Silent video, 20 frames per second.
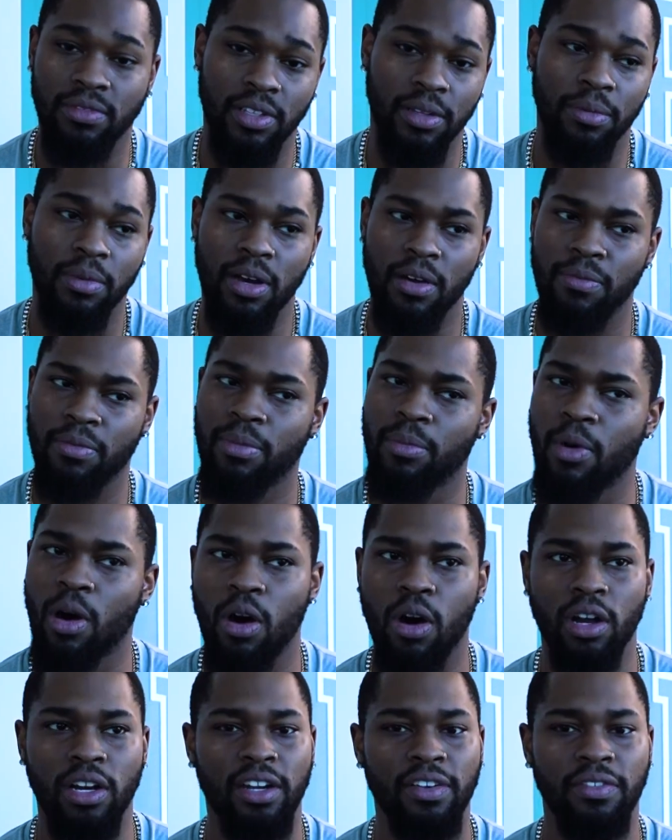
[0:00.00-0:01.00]
them come from all
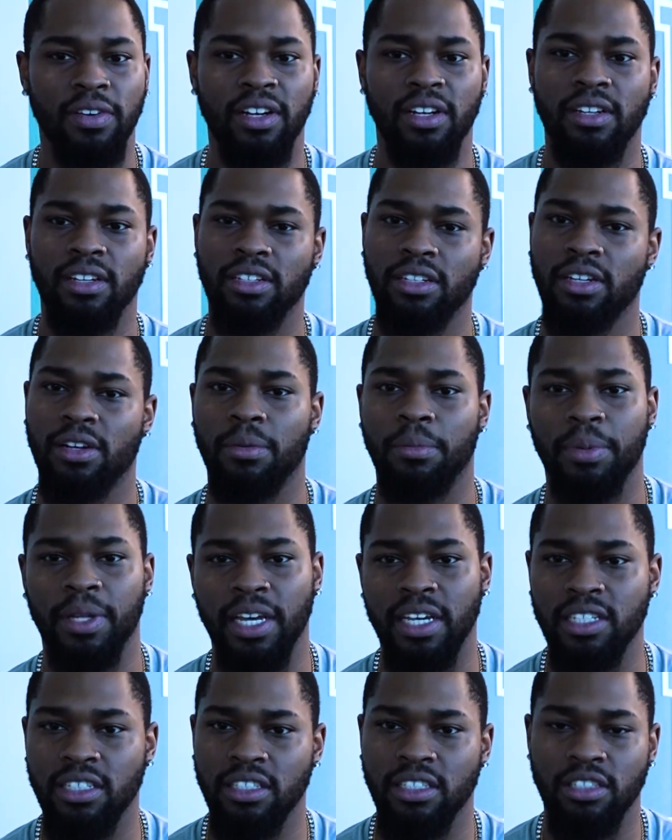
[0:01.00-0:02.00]
different
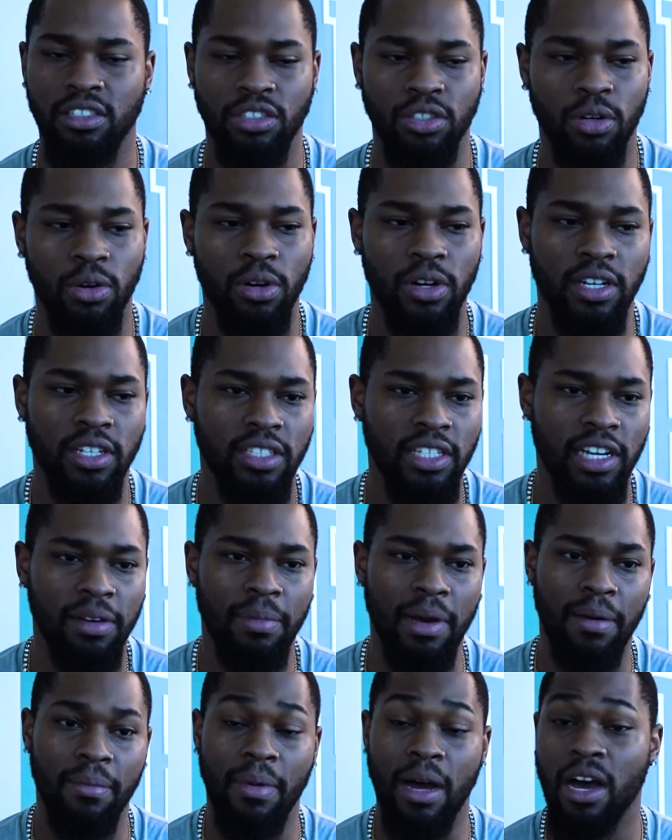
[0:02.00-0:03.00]
places and stories, think about
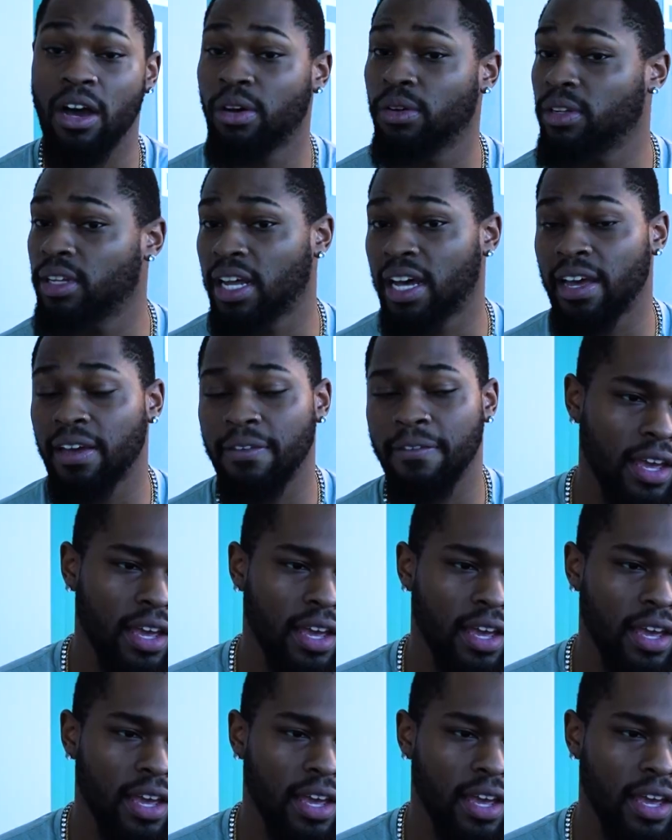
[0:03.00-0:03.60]
my own life,